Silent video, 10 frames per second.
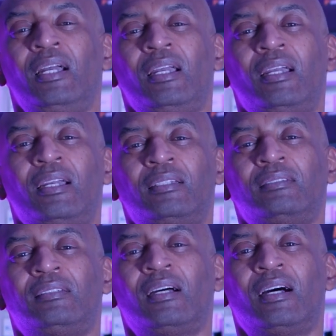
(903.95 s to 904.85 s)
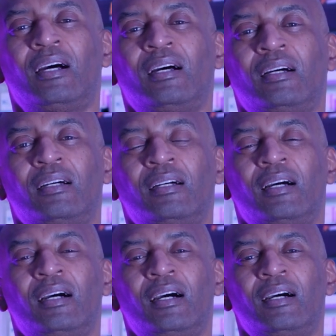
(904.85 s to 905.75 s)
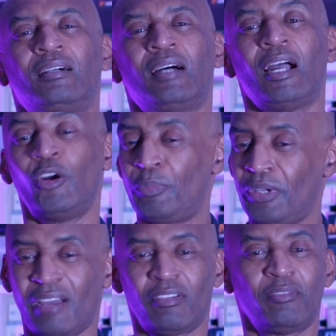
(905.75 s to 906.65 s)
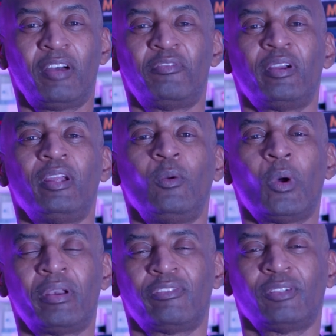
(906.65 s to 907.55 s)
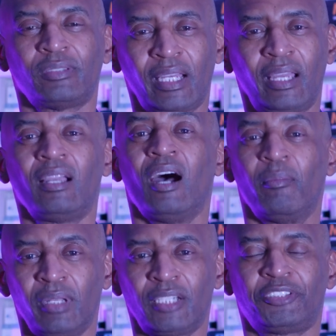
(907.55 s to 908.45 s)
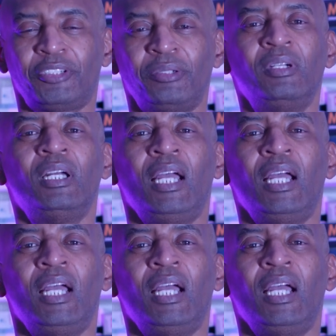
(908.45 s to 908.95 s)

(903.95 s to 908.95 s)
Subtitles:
And I hope you have a very wonderful day. God bless you.